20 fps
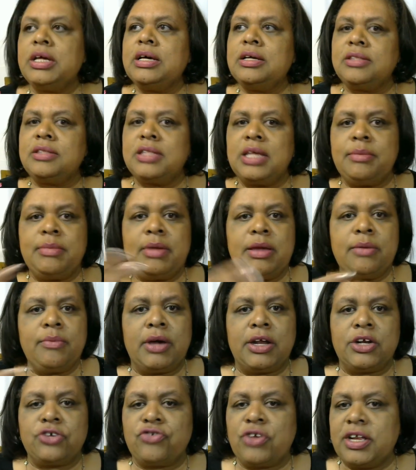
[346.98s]
They may
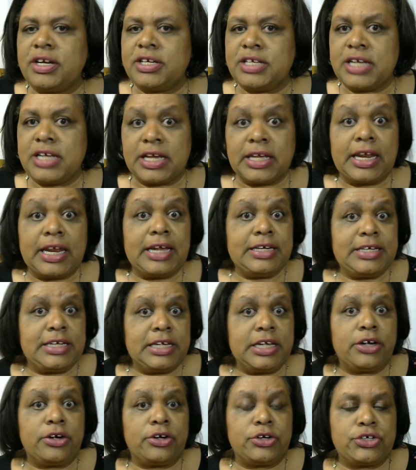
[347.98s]
want to try to take an
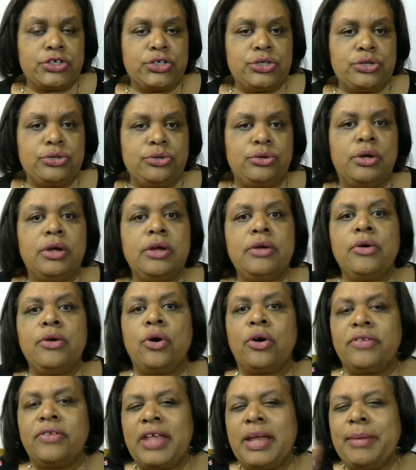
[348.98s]
idea or two
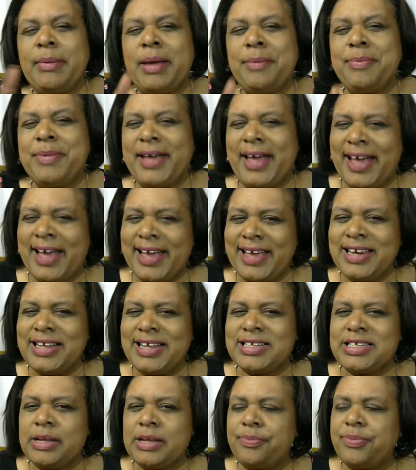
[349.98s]
or they might be hiding
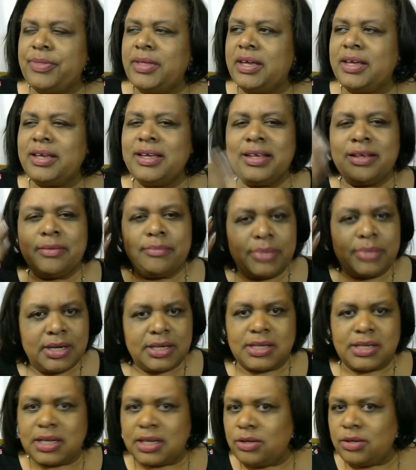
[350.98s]
something but
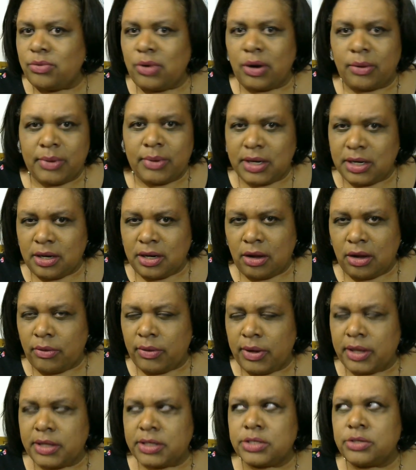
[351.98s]
it's like you already know
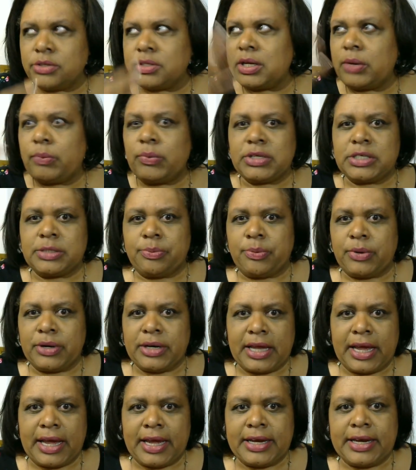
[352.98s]
it so it's like what's the point
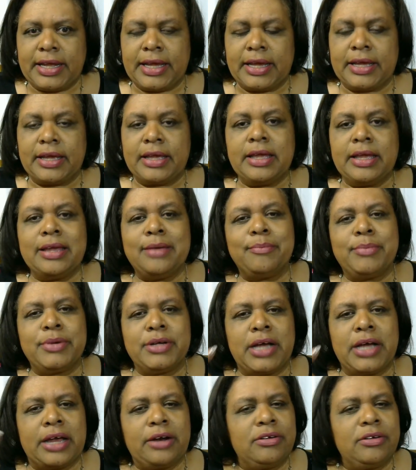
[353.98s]
in hiding but
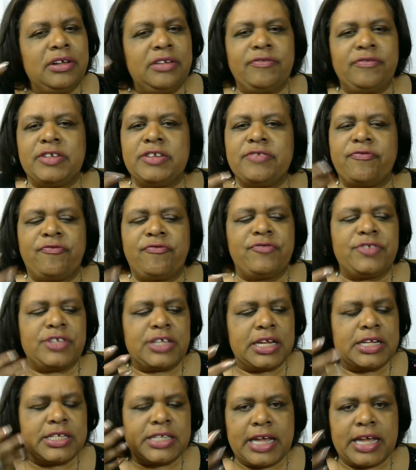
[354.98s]
i don't even
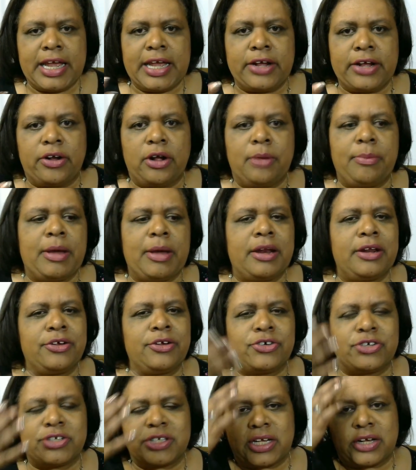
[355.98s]
sense anger about it you're
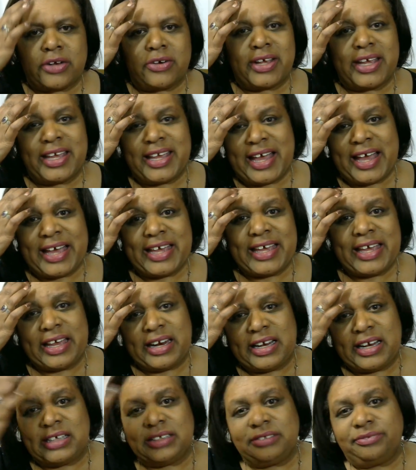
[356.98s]
just like okay yeah i get
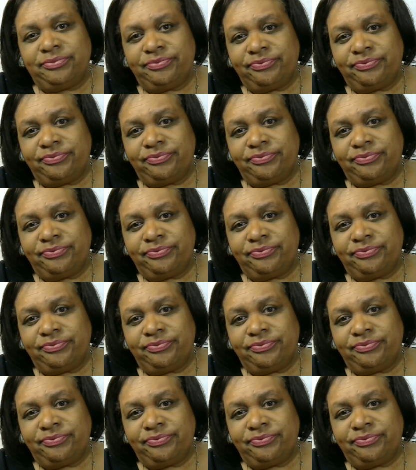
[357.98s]
it